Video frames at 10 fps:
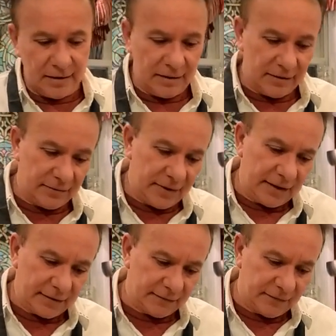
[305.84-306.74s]
All right.
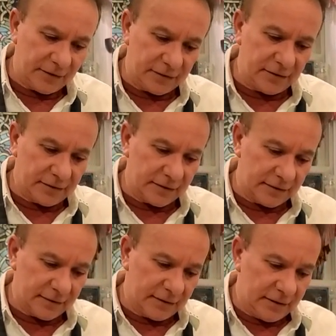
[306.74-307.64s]
Very good.
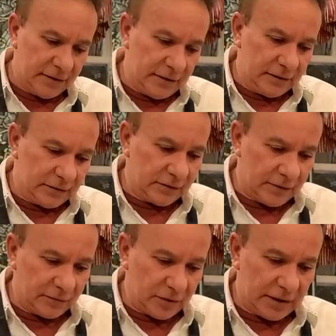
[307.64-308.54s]
So
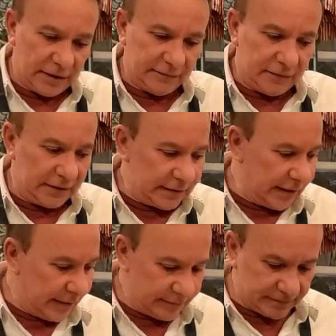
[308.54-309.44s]
I'm gonna leave this here.